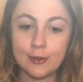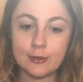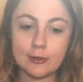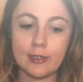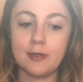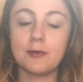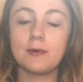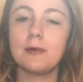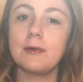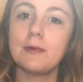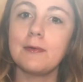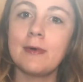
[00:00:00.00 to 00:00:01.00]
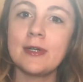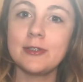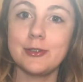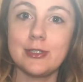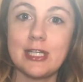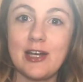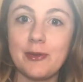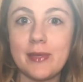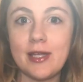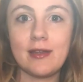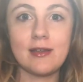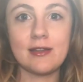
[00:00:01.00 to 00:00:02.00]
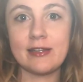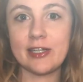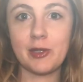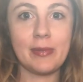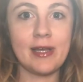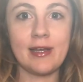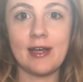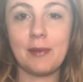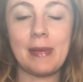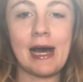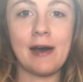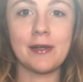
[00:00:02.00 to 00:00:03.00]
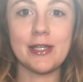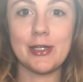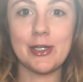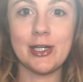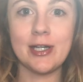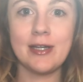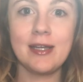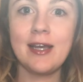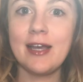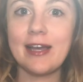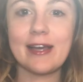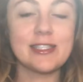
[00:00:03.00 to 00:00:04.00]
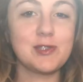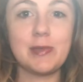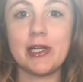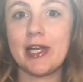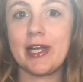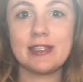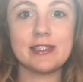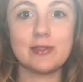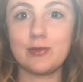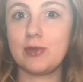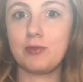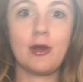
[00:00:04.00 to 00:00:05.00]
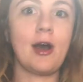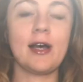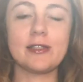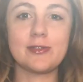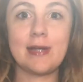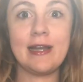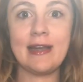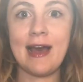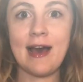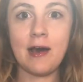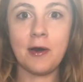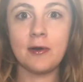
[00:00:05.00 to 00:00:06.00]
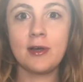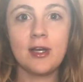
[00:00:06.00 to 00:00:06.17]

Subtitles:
So, why don't you tell me a little bit about your experience with bras right now?